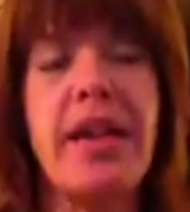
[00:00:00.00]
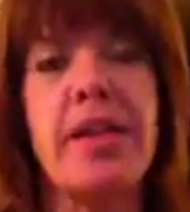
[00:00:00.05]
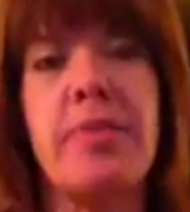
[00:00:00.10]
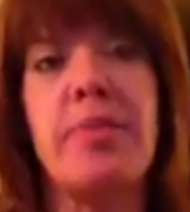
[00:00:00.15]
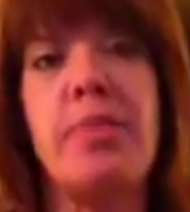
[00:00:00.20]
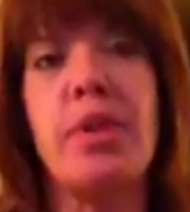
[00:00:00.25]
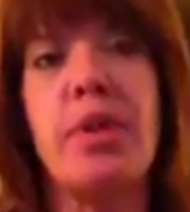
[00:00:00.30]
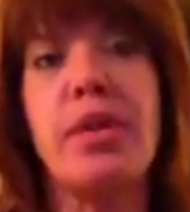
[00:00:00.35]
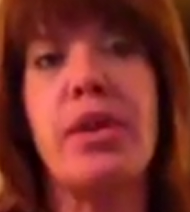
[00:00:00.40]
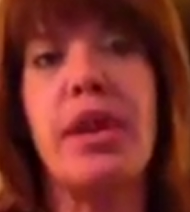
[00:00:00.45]
And the
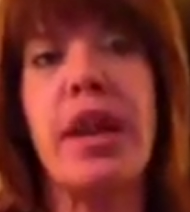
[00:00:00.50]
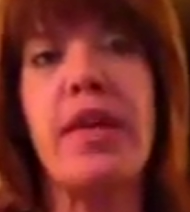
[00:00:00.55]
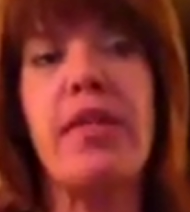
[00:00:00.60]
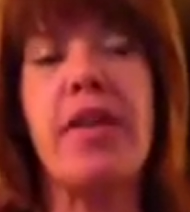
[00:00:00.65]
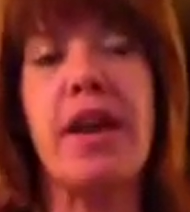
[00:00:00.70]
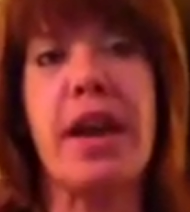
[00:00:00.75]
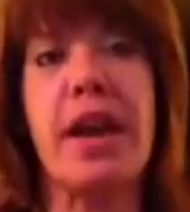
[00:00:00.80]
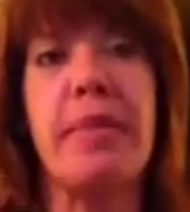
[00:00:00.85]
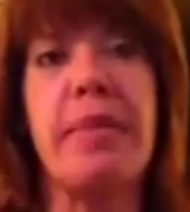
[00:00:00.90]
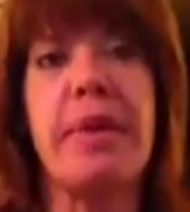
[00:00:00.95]
book that I
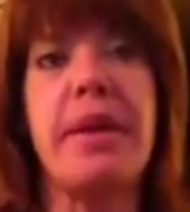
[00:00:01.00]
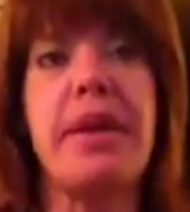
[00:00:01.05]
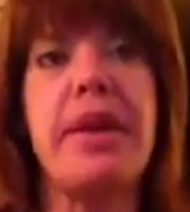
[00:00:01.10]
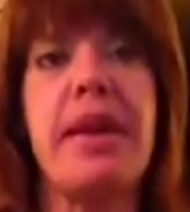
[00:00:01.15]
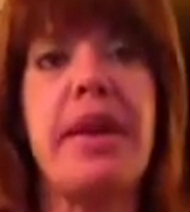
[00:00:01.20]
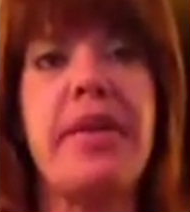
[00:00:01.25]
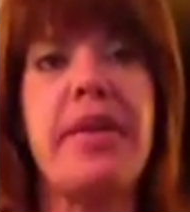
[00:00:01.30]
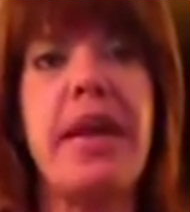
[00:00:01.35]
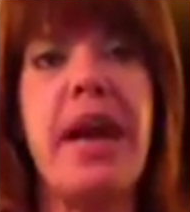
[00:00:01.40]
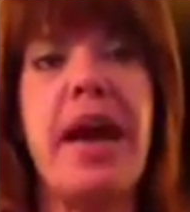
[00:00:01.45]

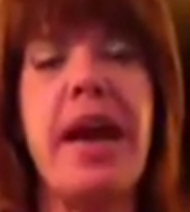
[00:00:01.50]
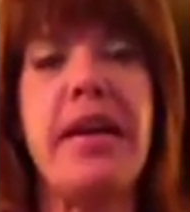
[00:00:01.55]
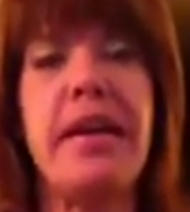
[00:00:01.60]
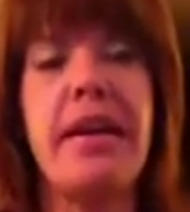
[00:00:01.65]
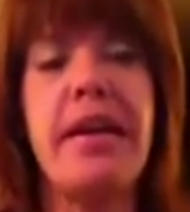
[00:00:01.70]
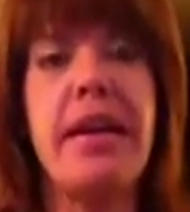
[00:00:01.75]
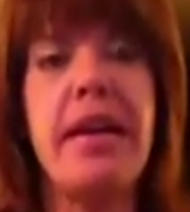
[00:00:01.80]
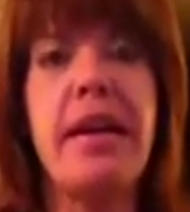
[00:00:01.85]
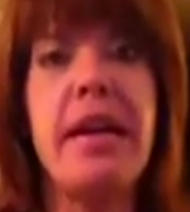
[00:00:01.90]
recommended in that